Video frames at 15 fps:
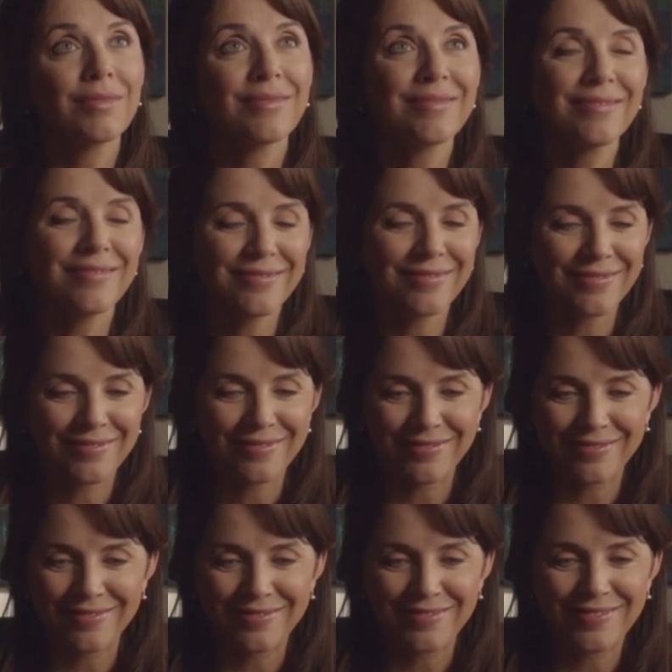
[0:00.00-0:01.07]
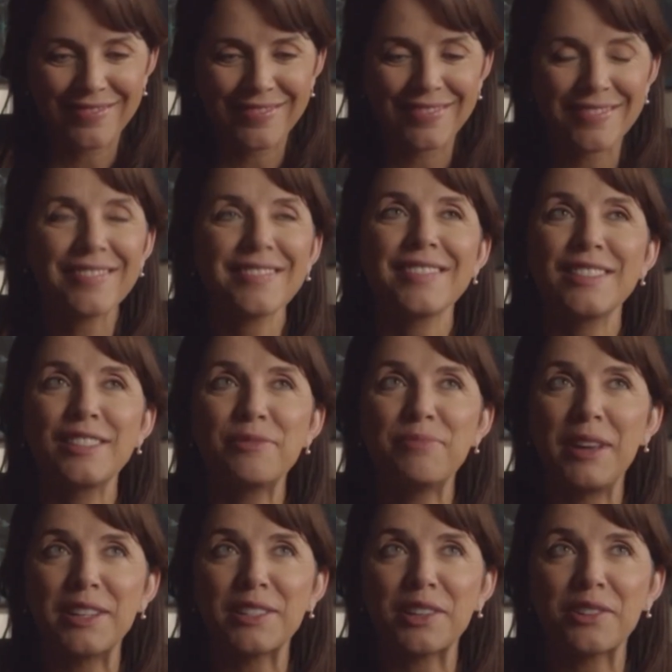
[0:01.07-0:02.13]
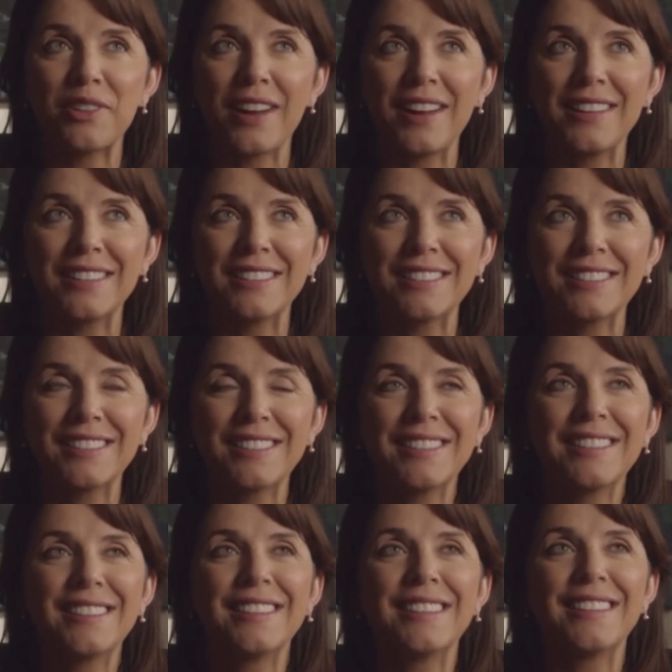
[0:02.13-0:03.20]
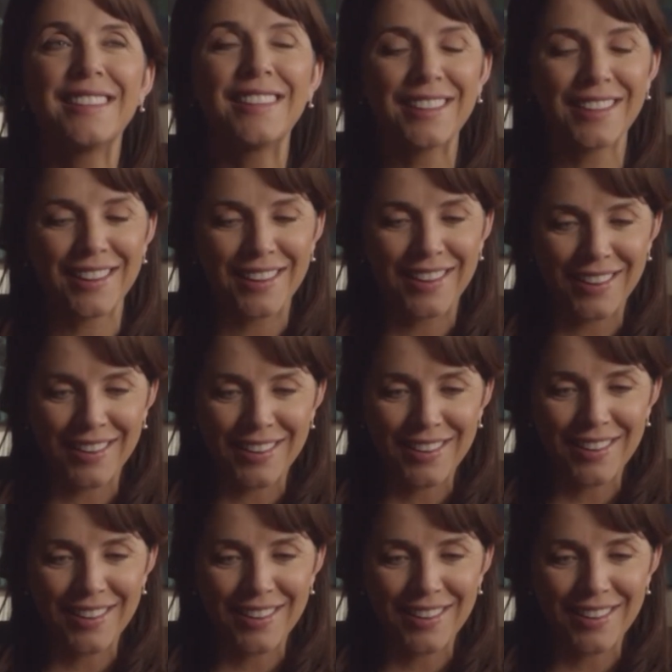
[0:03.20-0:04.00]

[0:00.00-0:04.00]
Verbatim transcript: doesn't erase the fact that she has recently been absent from her job. We believe,